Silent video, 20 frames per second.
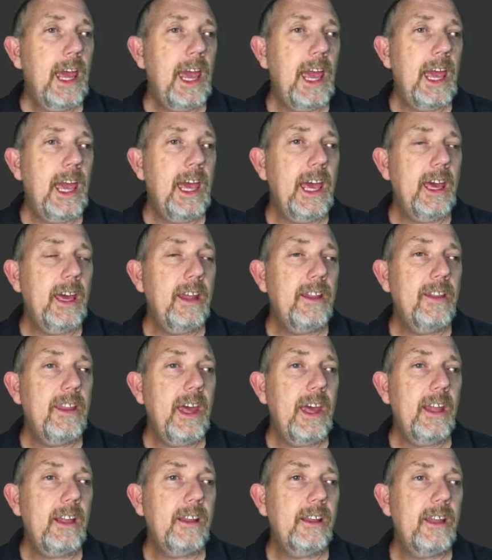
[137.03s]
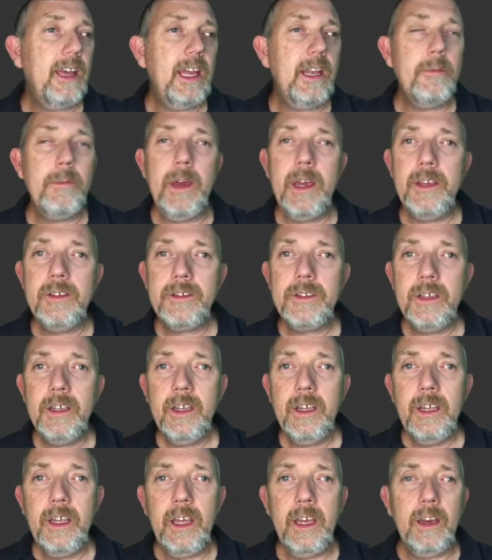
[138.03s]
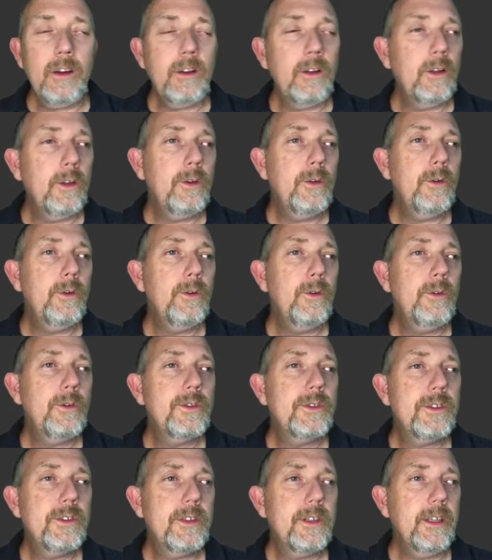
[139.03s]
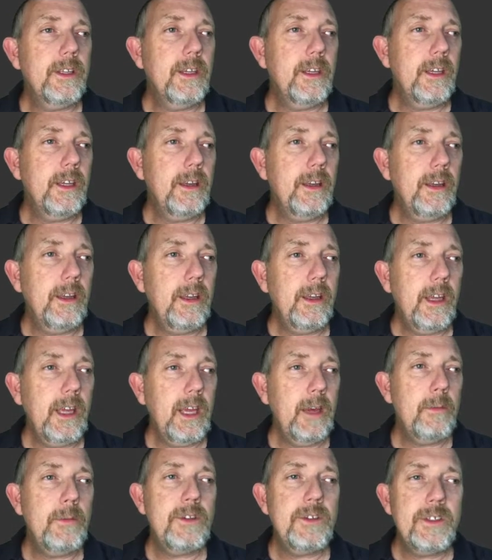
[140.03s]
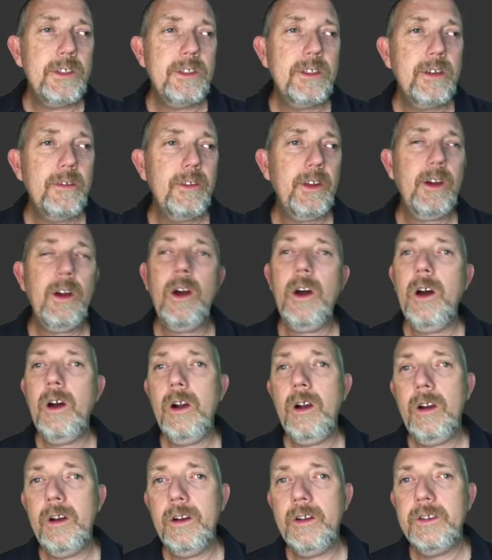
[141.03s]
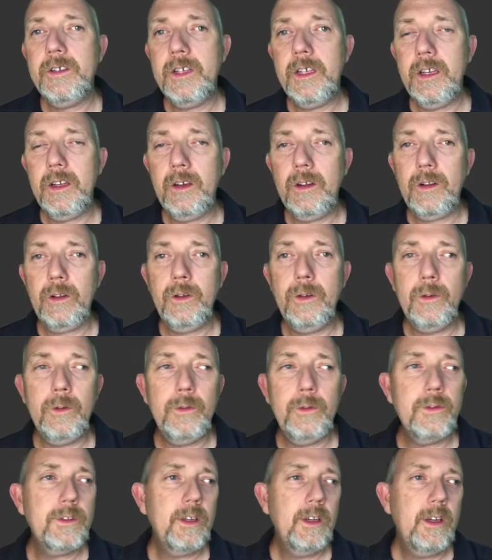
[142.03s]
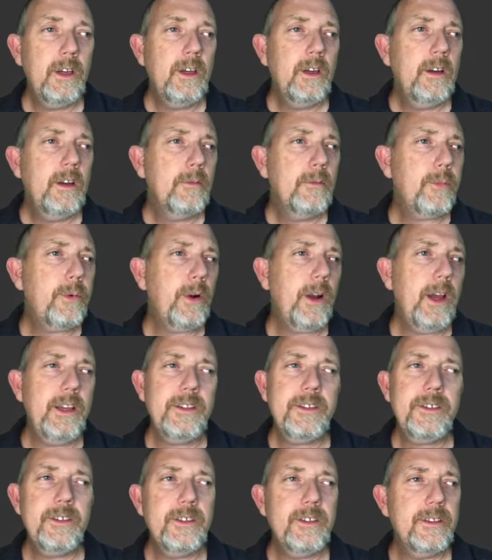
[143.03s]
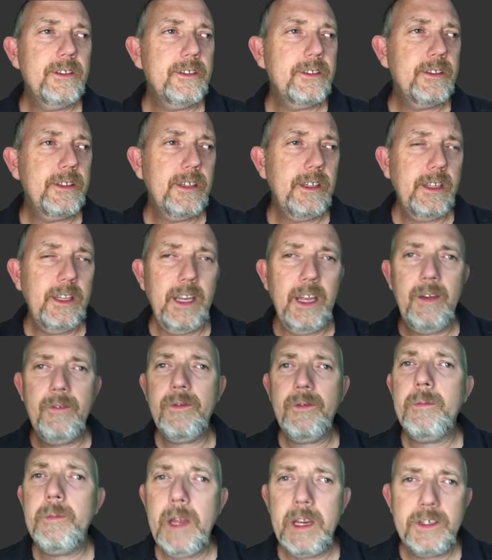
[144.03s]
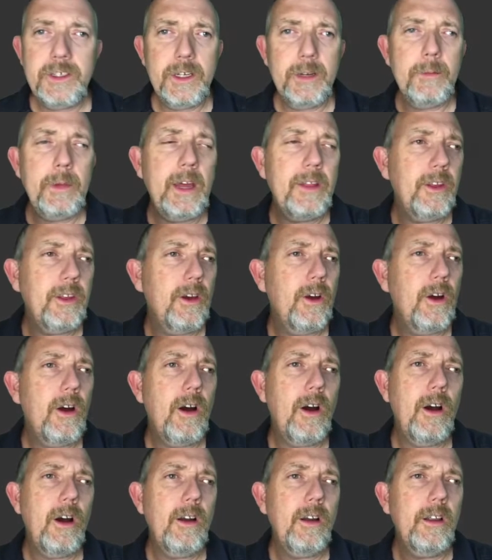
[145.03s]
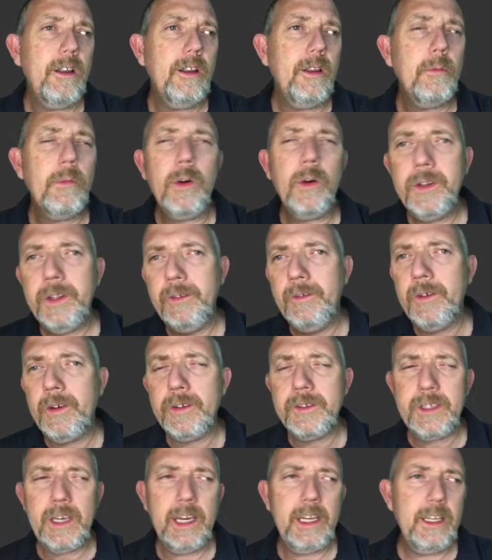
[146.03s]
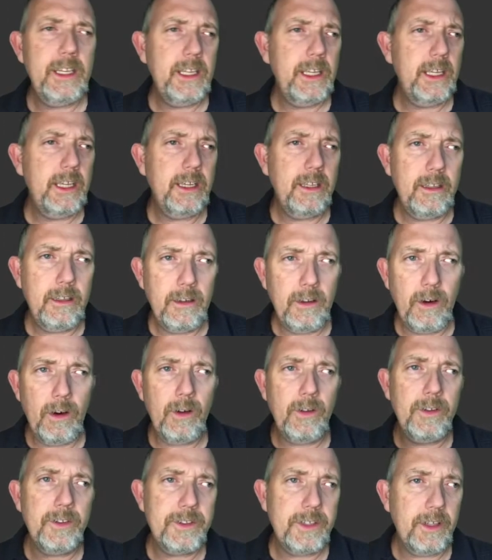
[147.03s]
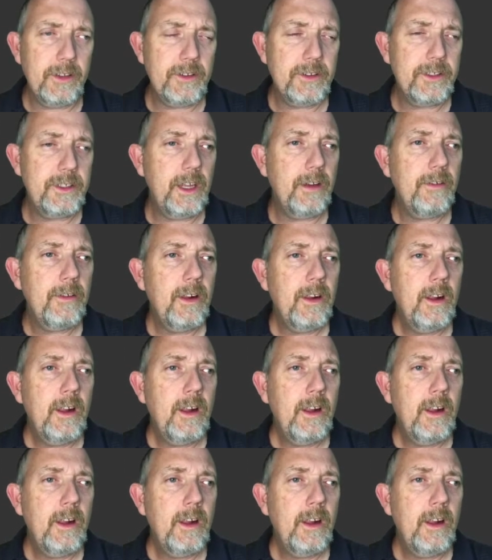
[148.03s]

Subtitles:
And that database includes the images of the cards, it includes prices and information about the card and the multiverse ID and all this other stuff.